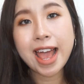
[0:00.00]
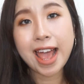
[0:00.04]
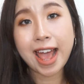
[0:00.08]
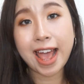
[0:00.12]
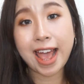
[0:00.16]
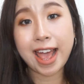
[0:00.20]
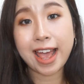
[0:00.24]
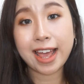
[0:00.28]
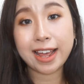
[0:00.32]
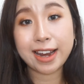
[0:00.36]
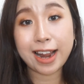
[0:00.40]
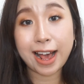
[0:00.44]

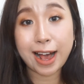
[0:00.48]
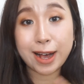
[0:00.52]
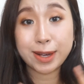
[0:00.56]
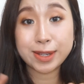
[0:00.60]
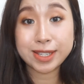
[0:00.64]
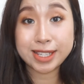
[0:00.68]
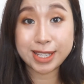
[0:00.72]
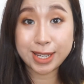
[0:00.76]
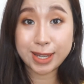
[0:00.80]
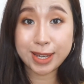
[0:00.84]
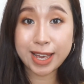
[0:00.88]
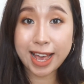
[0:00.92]
And I'll
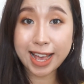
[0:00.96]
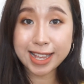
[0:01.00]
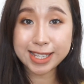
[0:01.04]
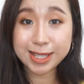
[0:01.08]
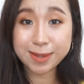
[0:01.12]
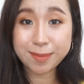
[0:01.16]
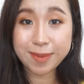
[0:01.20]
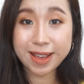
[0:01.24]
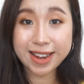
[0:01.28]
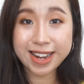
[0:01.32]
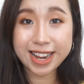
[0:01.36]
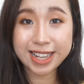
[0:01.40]
see you guys
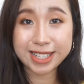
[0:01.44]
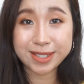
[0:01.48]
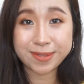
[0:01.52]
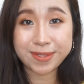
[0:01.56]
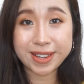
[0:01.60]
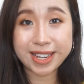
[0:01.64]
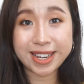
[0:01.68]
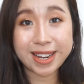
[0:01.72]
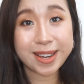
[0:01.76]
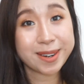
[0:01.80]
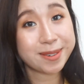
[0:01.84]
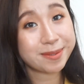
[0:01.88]
in my next
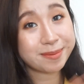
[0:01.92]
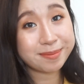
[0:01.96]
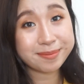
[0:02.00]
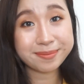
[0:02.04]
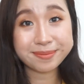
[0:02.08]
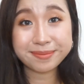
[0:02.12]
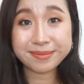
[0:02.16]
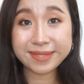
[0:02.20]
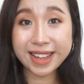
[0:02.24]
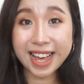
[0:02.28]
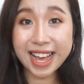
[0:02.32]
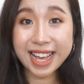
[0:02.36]
video.
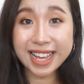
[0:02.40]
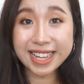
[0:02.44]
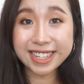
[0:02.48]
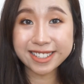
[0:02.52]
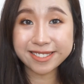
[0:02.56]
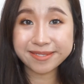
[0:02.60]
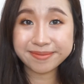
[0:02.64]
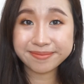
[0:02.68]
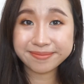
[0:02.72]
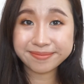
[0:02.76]
Bye!